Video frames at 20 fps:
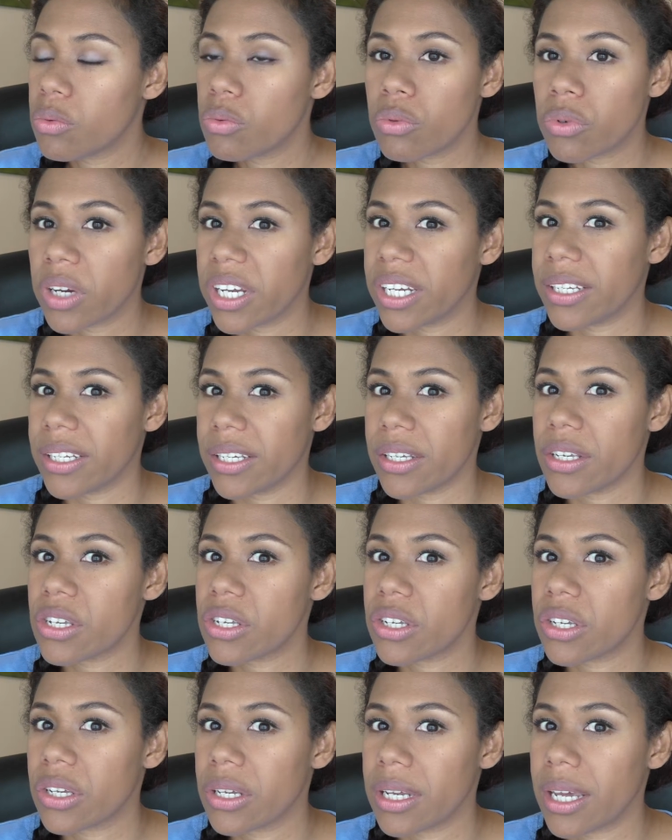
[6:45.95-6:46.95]

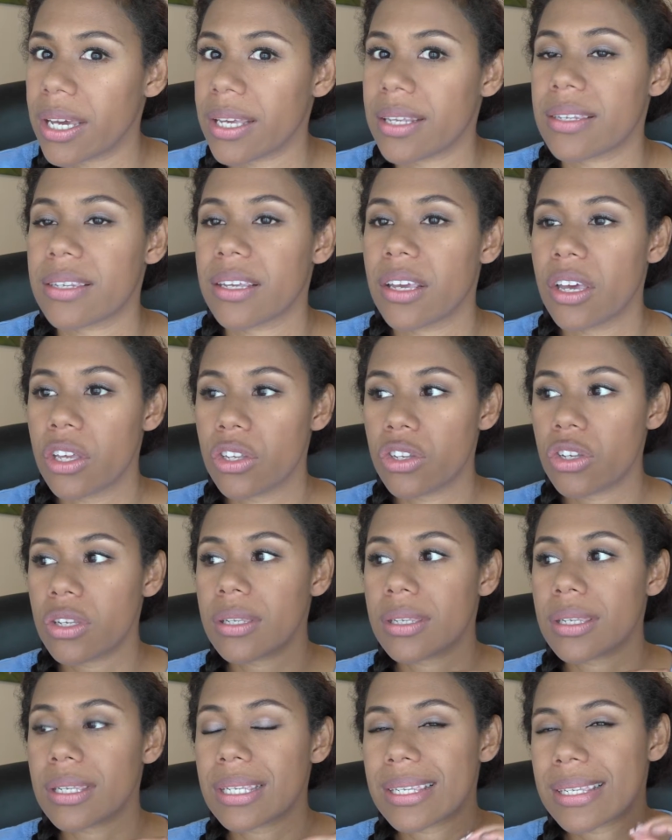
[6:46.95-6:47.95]
reddish. Yes,
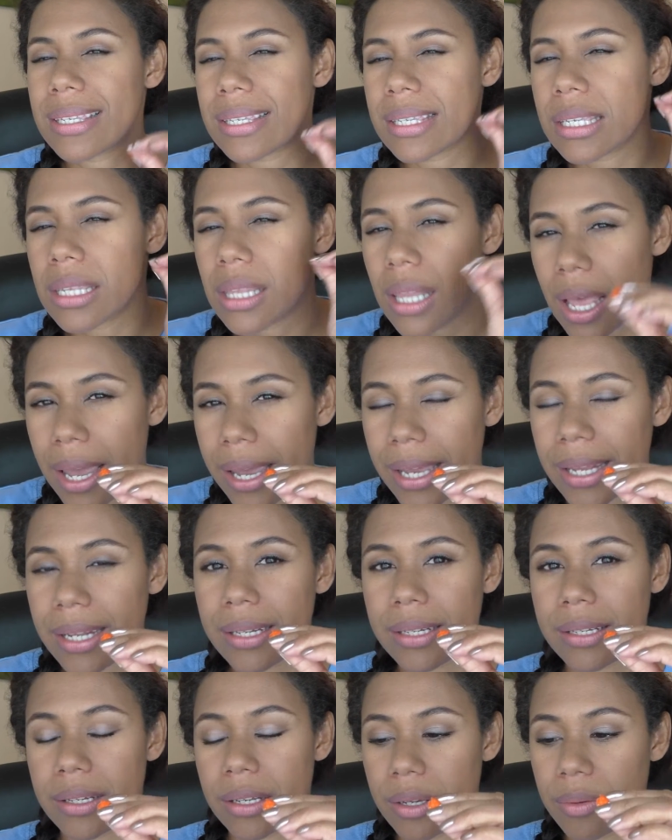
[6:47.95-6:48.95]
just a
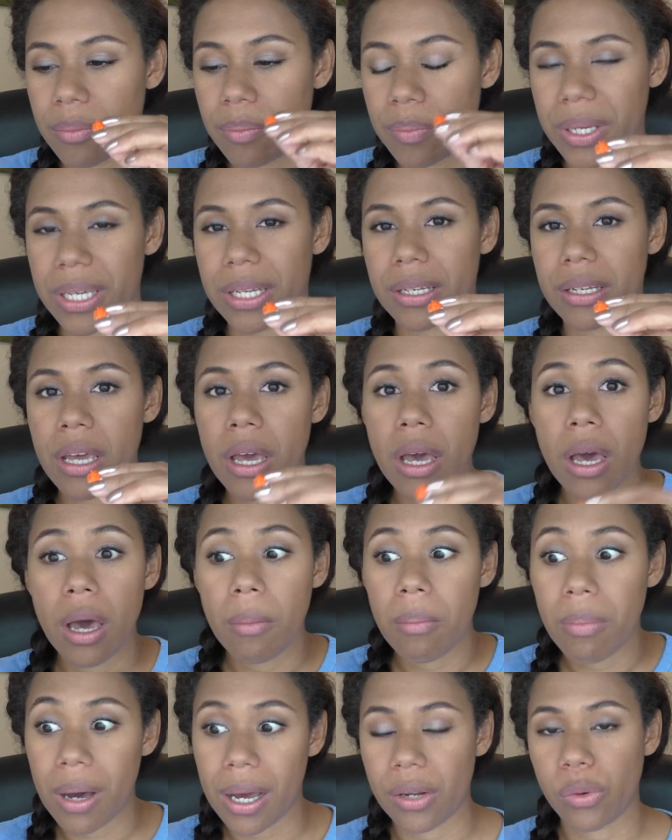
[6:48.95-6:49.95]
slight bit.
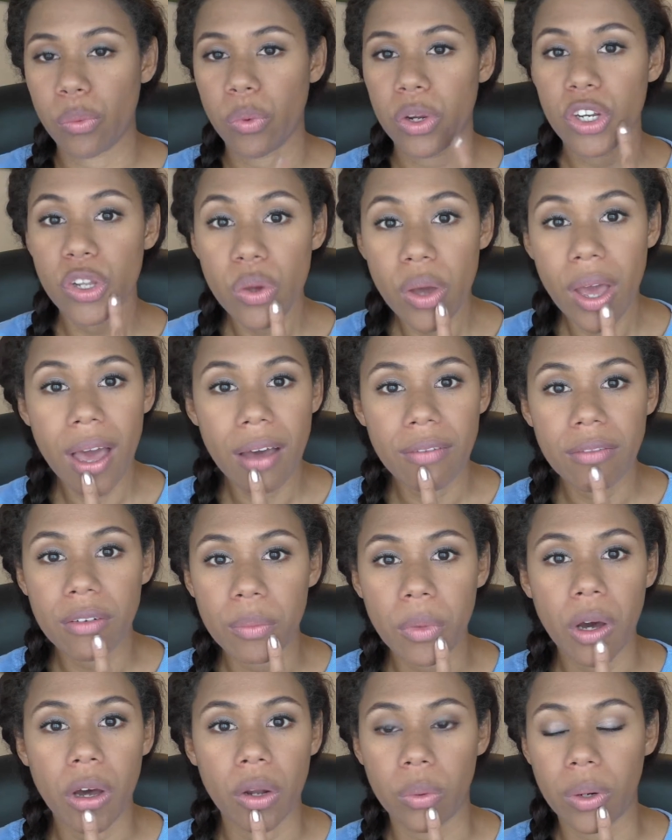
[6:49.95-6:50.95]
But when you have
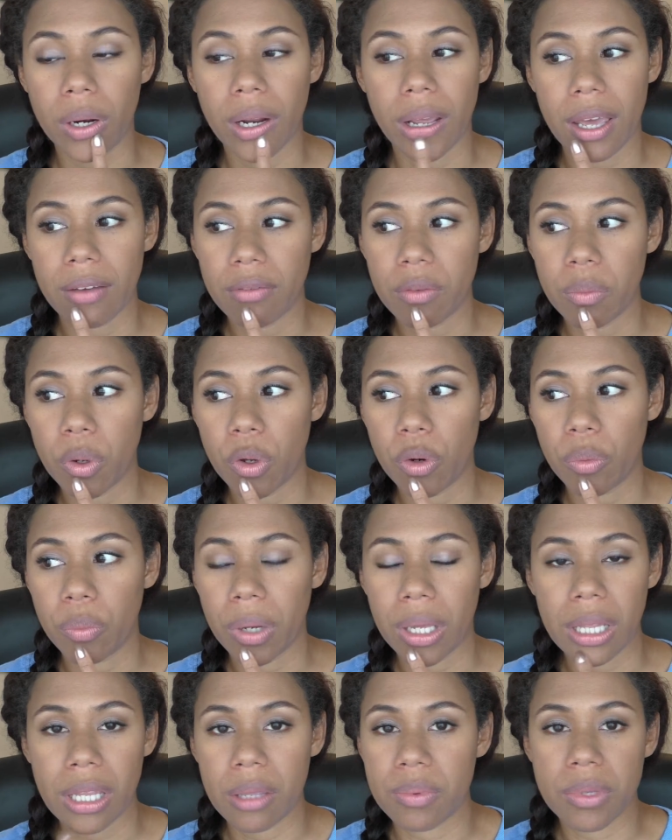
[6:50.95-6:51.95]
them on, when I have them on
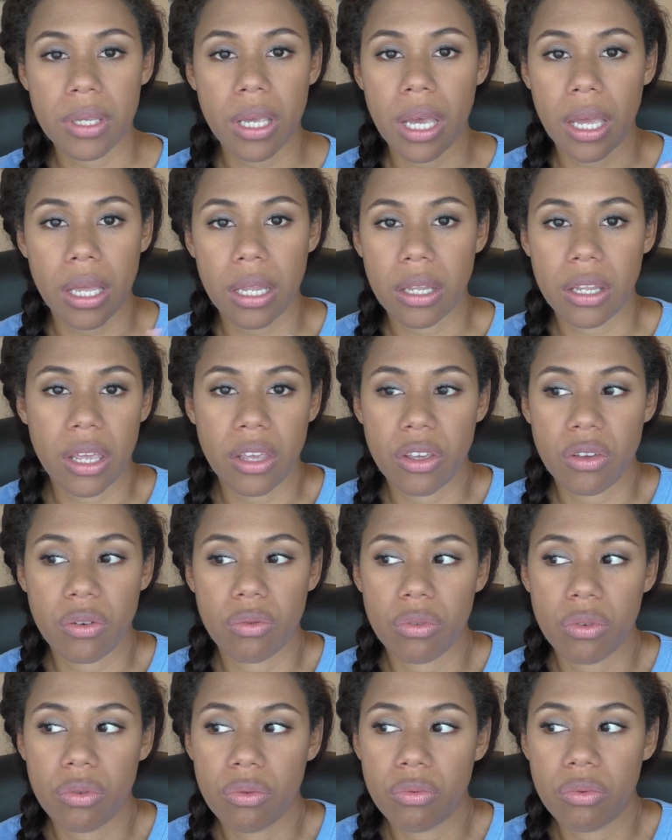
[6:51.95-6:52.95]
my lips, like
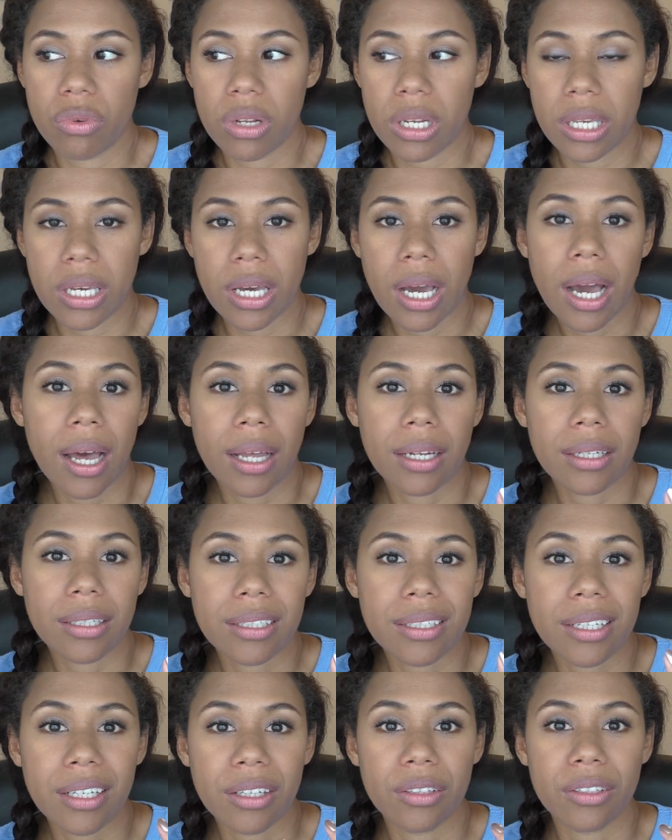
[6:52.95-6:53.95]
you really
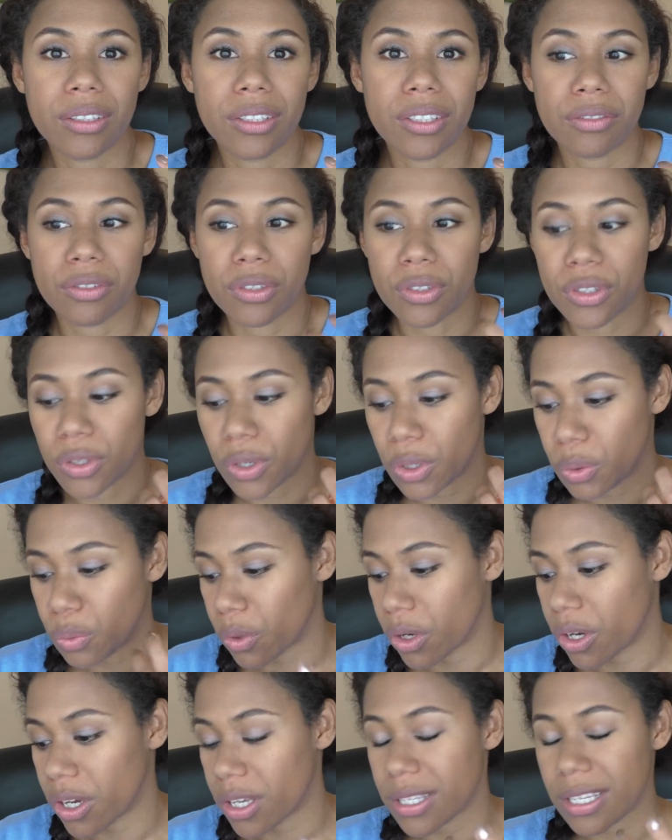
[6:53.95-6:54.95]
can't tell the difference. So it
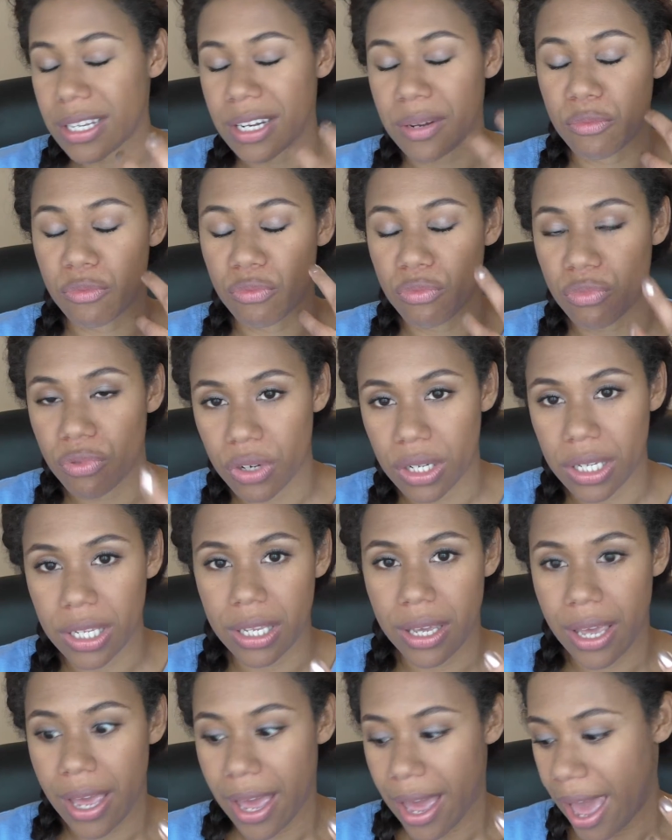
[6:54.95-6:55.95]
works, and I'm
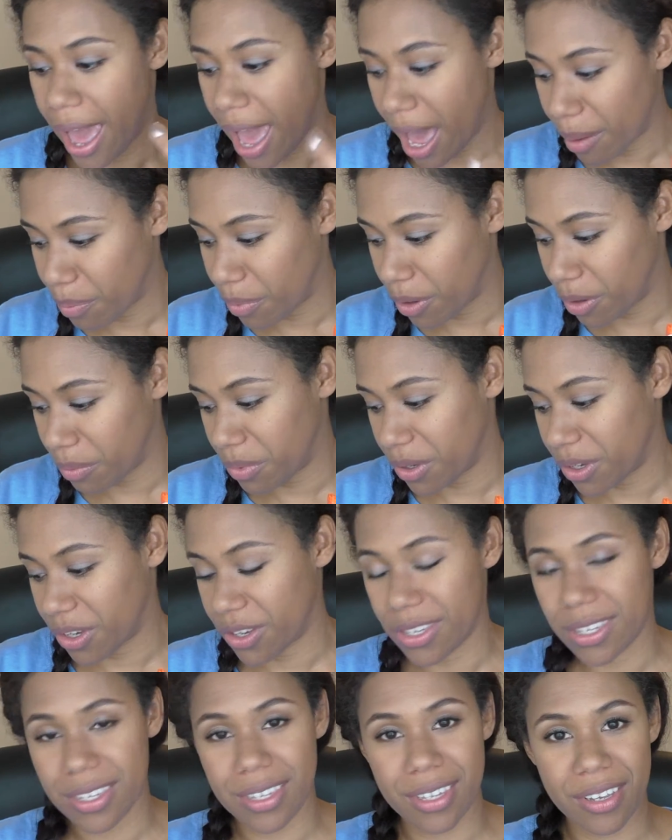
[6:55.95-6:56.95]
really happy
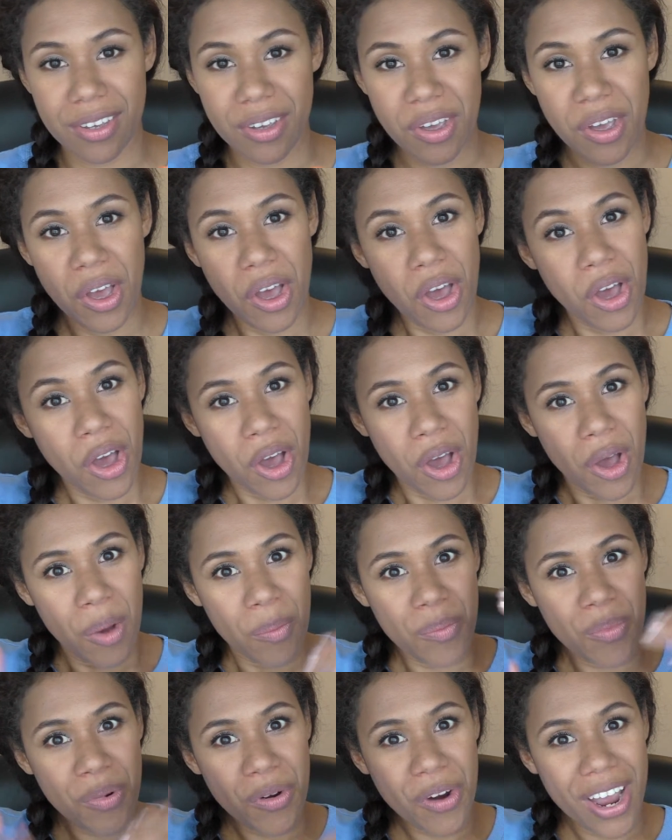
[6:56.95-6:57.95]
because the
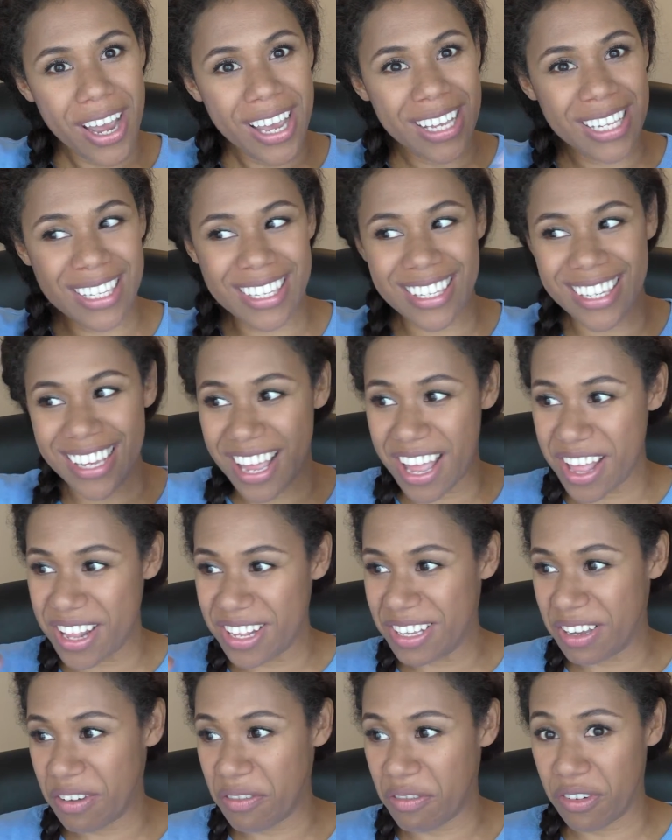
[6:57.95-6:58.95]
price
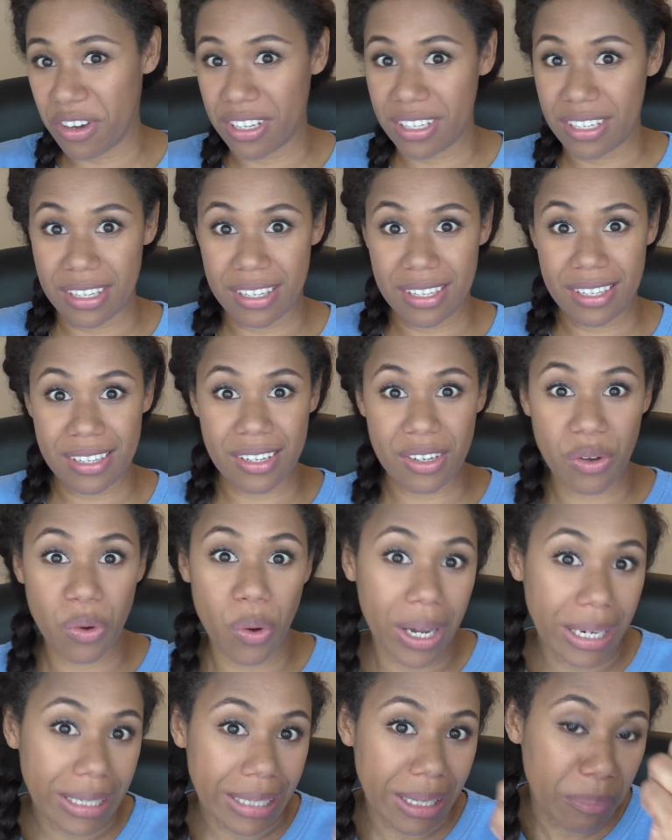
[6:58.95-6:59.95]
difference is quite